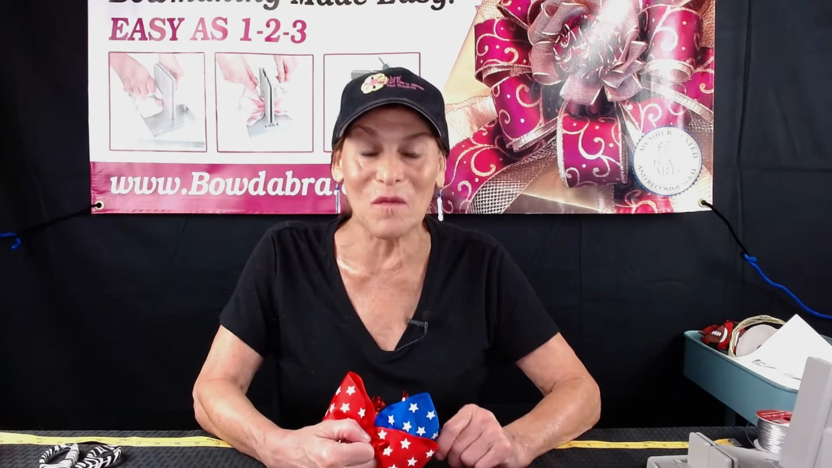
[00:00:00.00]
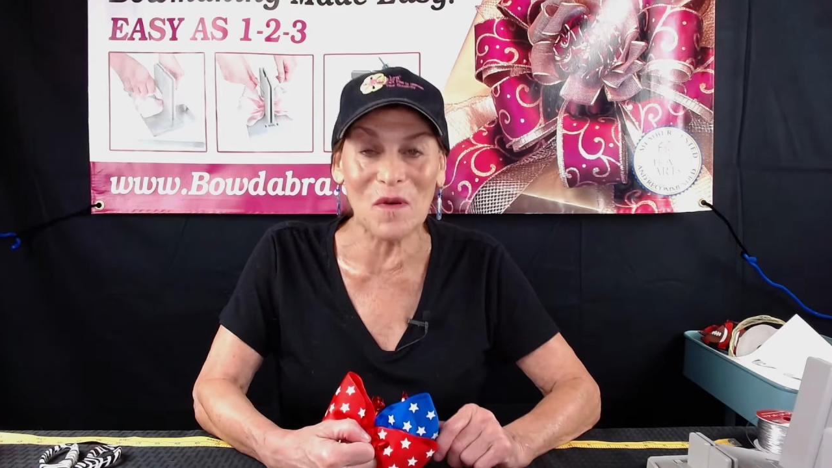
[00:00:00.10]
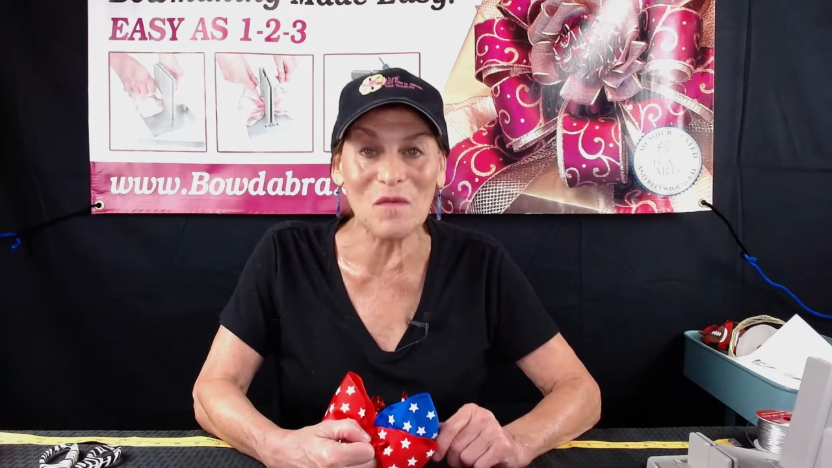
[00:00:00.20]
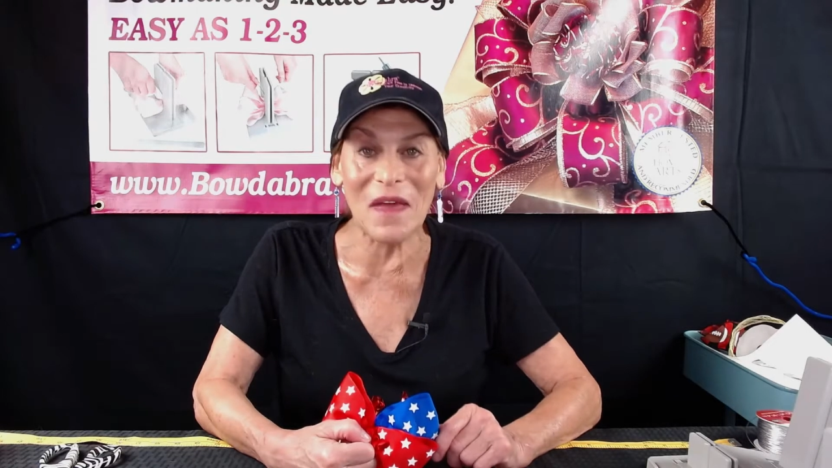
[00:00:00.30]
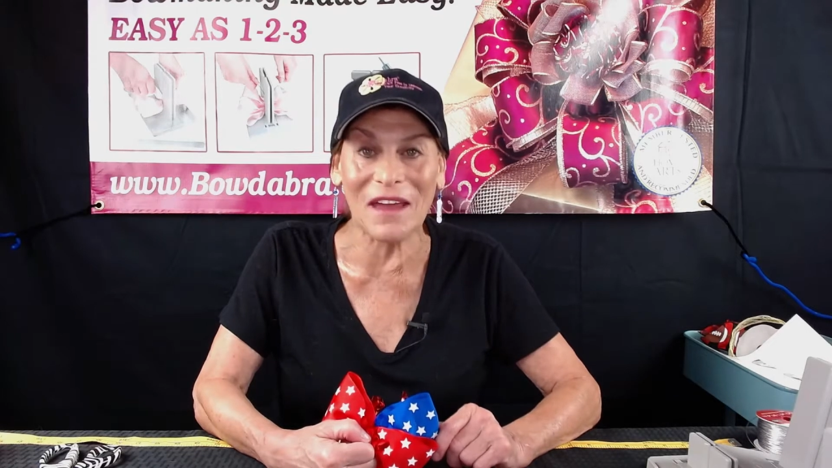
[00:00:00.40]

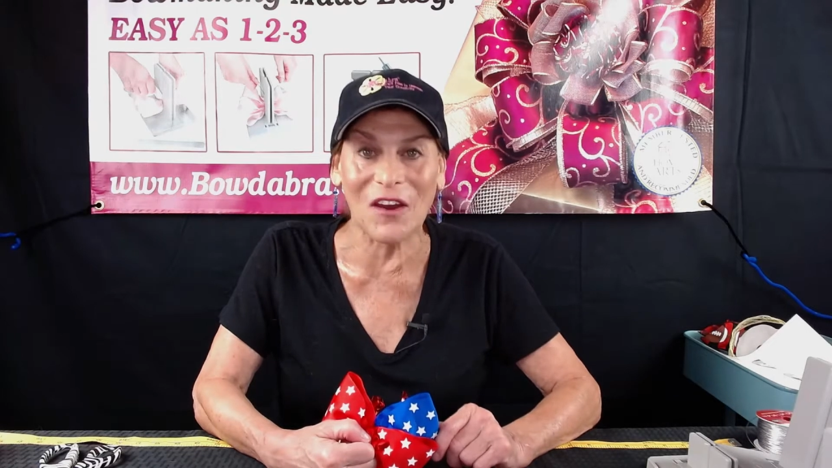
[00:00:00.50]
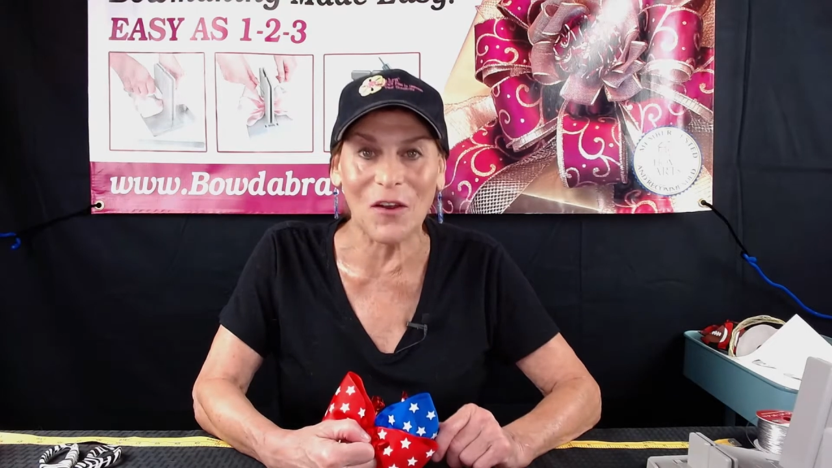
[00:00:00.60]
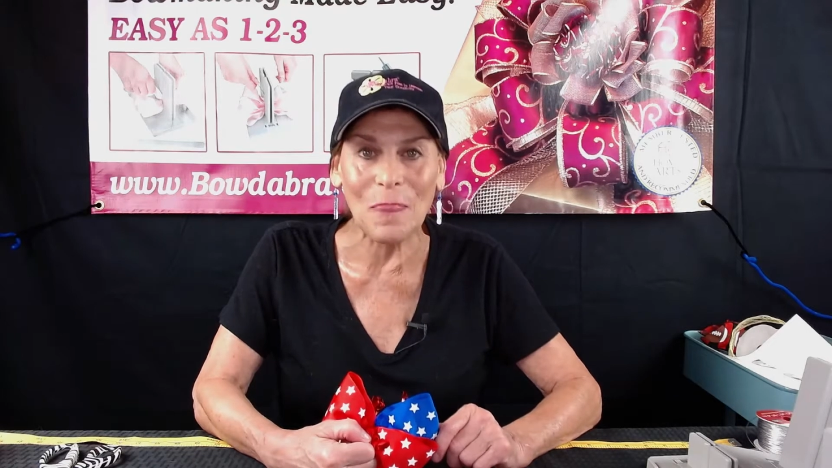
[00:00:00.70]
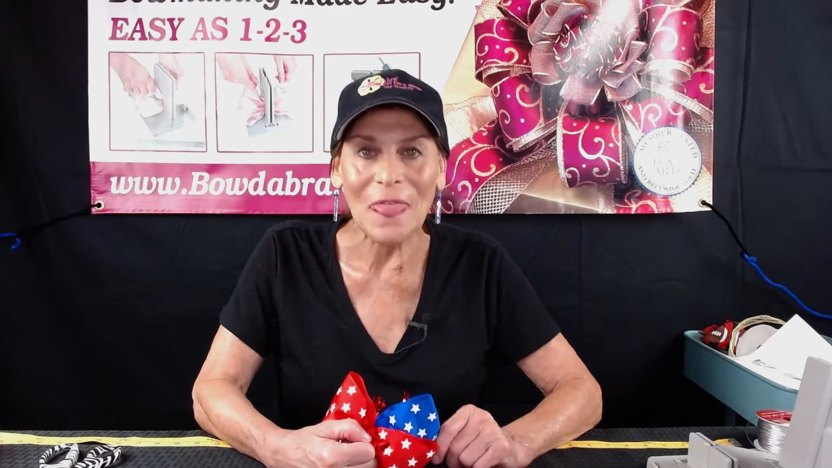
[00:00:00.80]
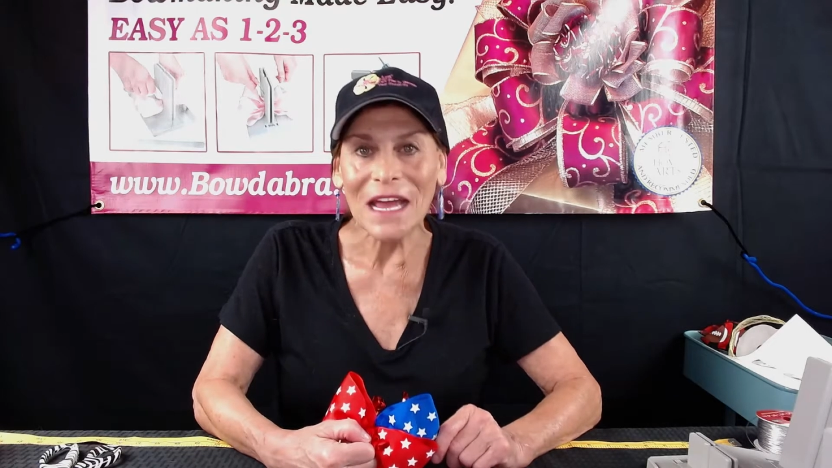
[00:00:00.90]
Bowmaker.
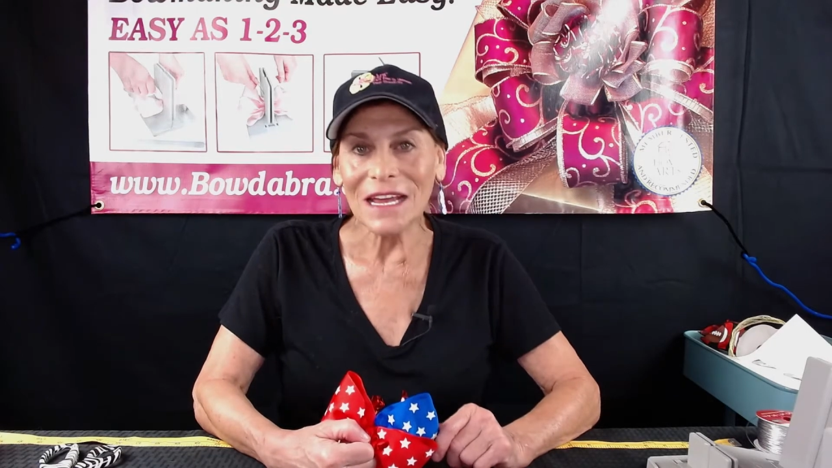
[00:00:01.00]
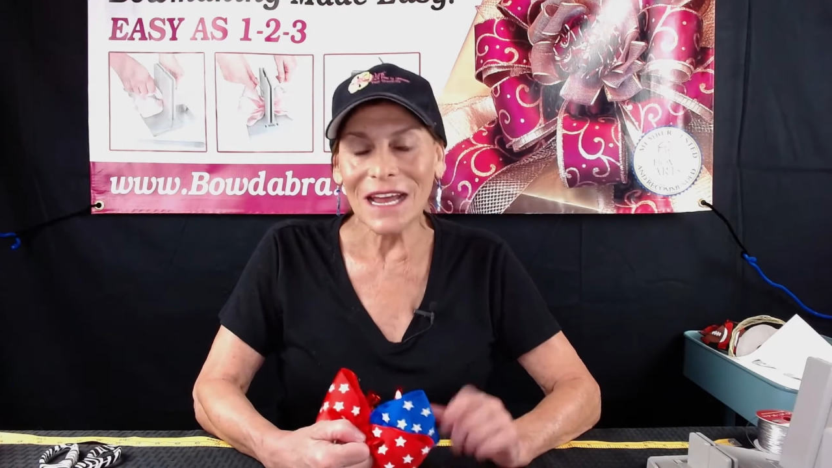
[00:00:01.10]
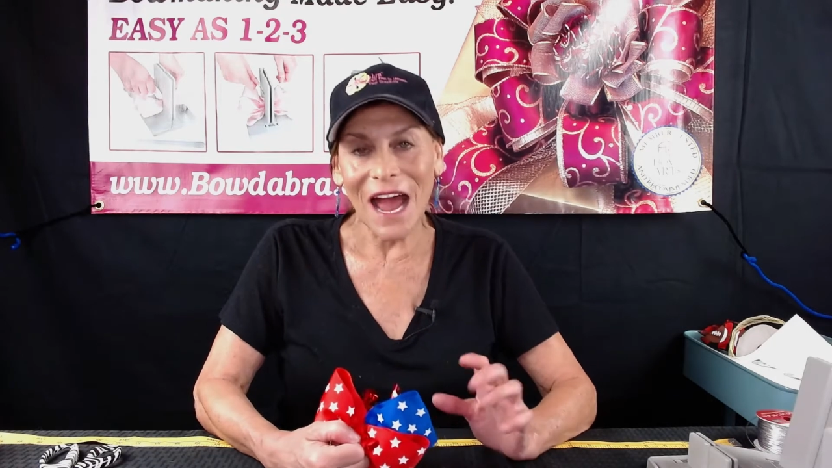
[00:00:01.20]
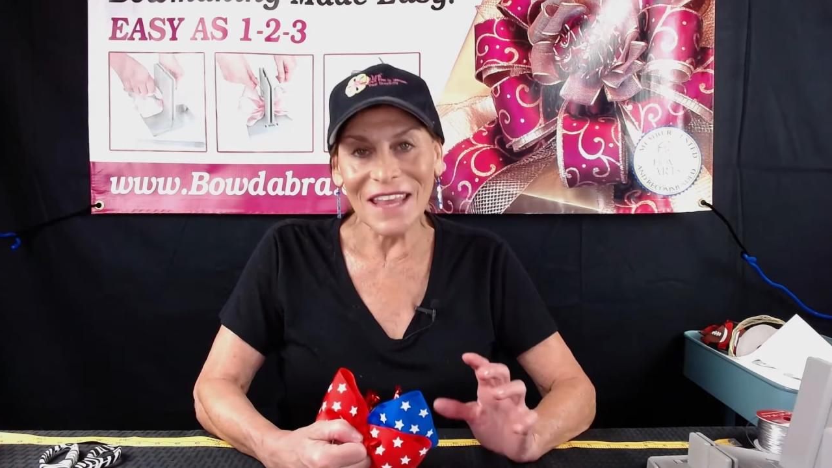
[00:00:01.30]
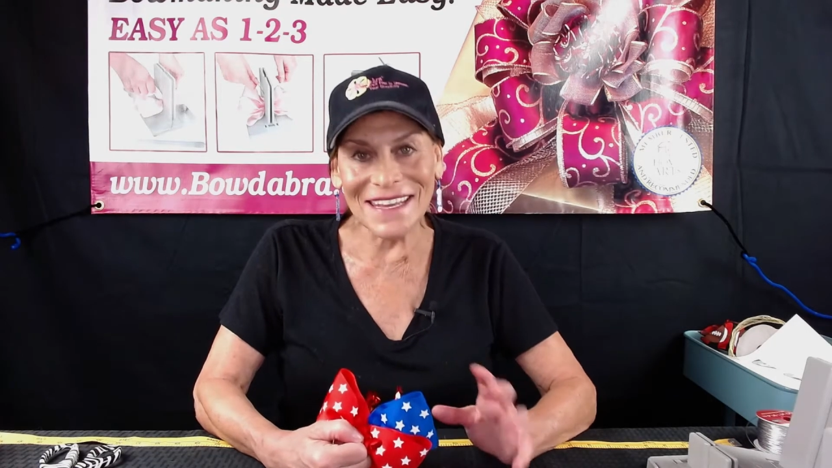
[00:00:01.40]

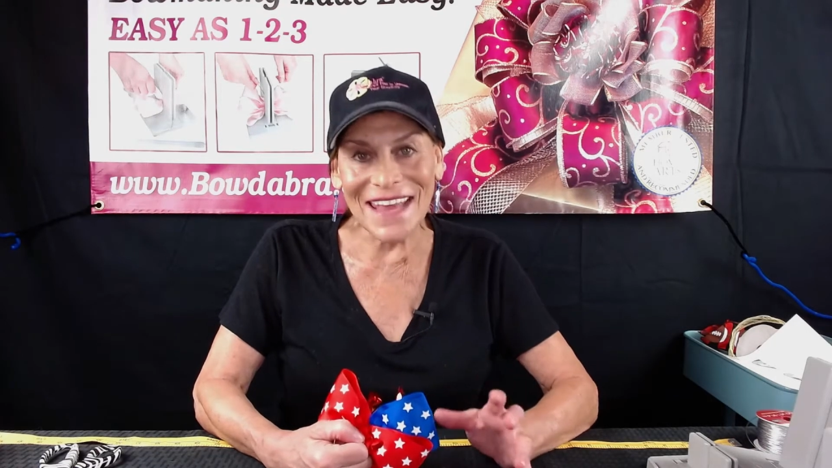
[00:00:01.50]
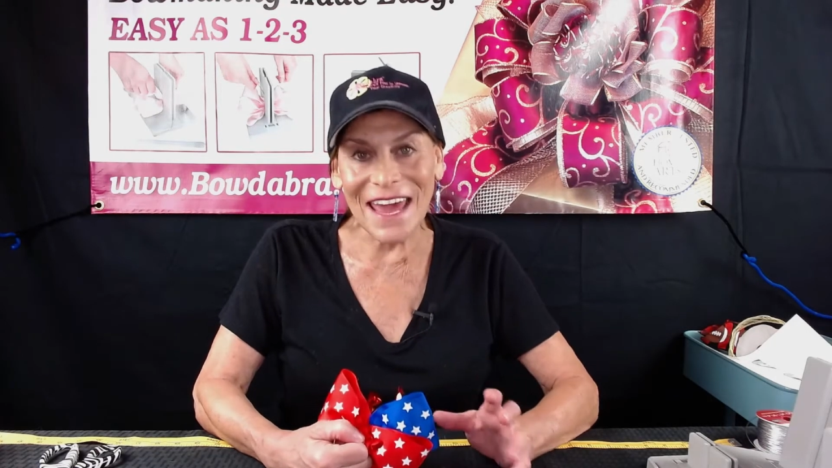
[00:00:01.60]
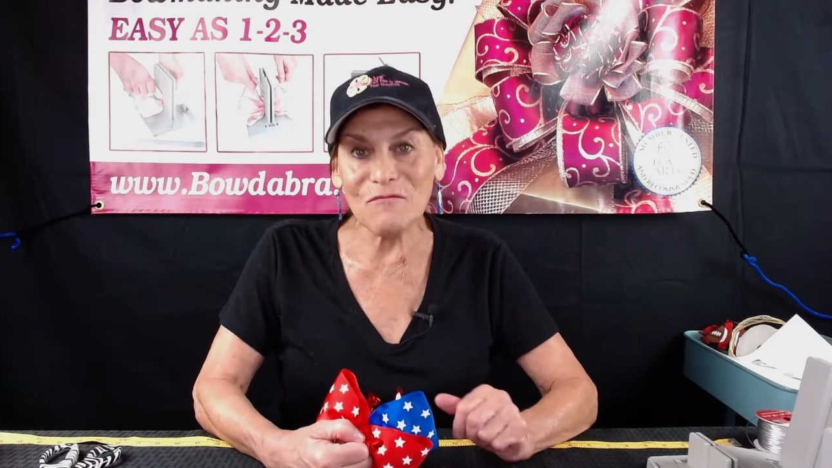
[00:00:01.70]
Today